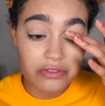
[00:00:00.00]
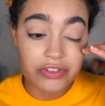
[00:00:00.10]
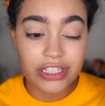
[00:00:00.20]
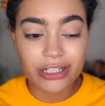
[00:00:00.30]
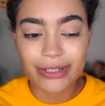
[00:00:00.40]

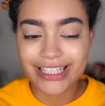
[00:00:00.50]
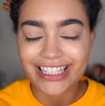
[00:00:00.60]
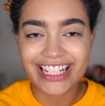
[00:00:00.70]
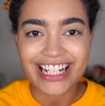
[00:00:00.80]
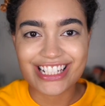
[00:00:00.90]
Really
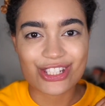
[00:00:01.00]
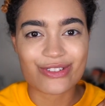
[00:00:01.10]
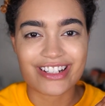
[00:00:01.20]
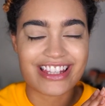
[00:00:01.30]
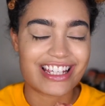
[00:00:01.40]
quickly, I just
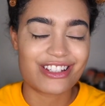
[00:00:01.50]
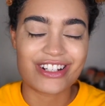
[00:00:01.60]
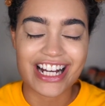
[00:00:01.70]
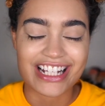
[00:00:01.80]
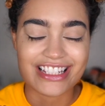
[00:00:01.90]
want to thank you
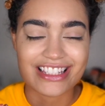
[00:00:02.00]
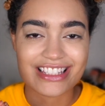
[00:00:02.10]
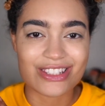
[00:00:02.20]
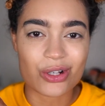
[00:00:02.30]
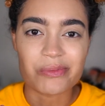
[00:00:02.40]
guys
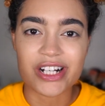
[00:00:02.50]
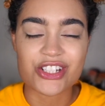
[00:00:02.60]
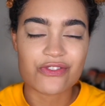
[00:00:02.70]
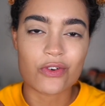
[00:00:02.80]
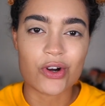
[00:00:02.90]
so
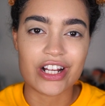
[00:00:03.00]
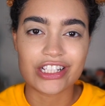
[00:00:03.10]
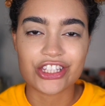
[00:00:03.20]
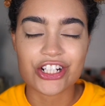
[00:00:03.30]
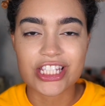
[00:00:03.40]
much for
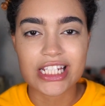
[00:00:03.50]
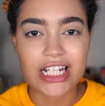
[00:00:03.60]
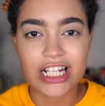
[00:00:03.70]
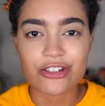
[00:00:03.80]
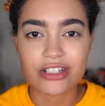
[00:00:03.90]

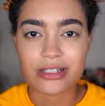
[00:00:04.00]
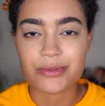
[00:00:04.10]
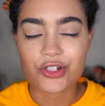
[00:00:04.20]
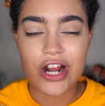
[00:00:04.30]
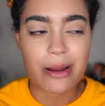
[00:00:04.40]
1,300
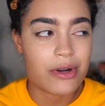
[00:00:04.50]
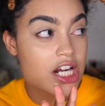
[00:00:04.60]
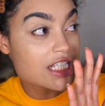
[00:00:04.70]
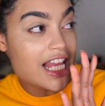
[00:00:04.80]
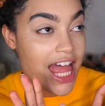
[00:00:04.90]
subscribers.